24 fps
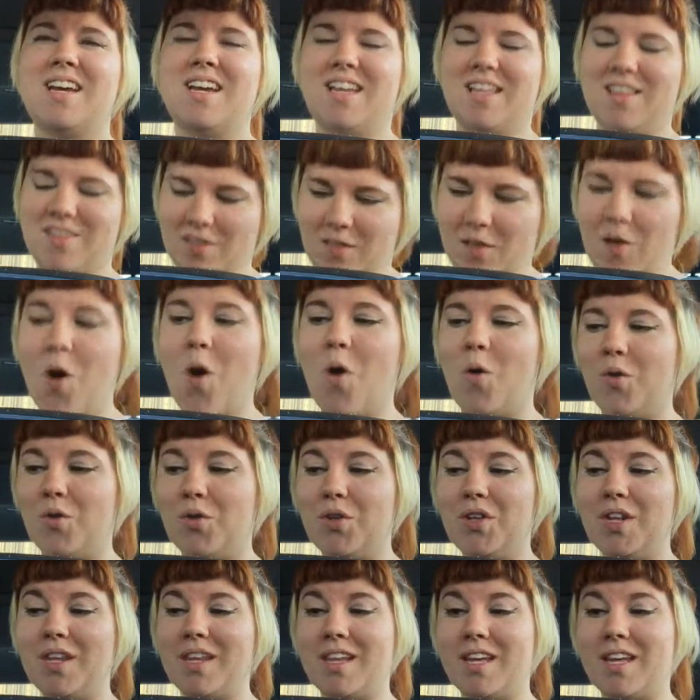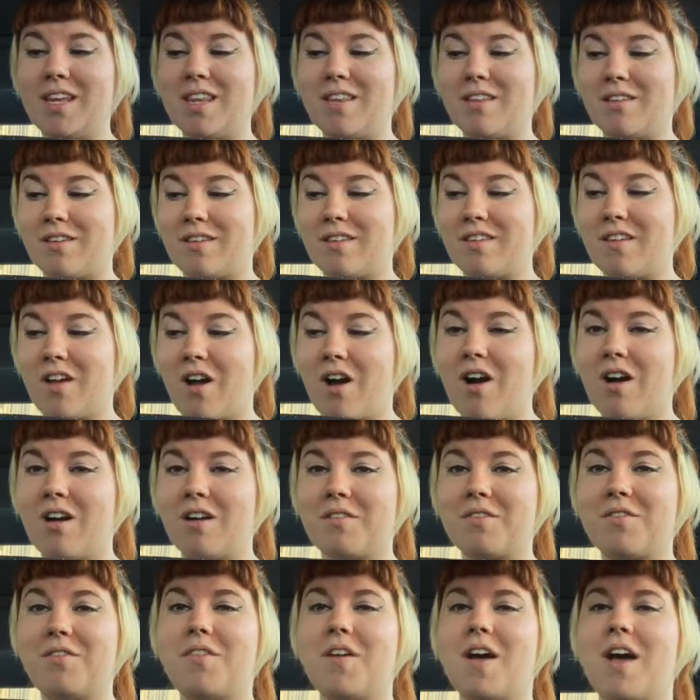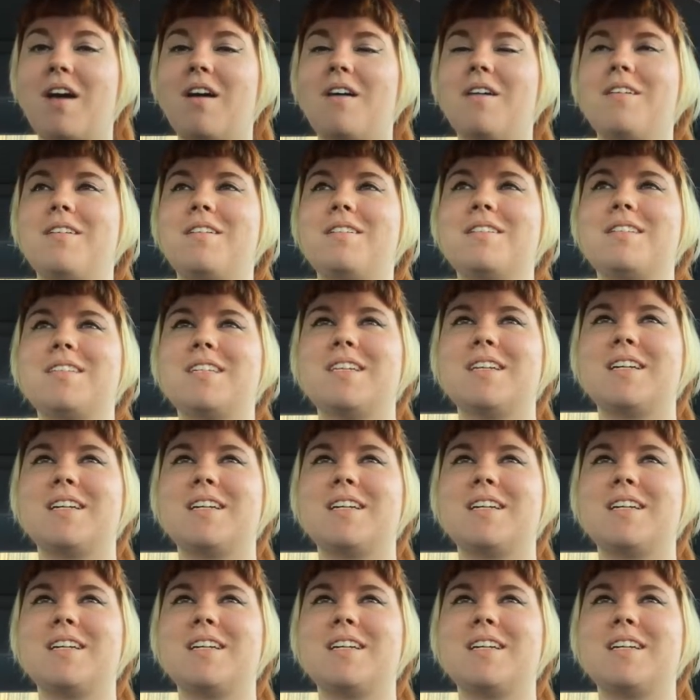and lonely this song felt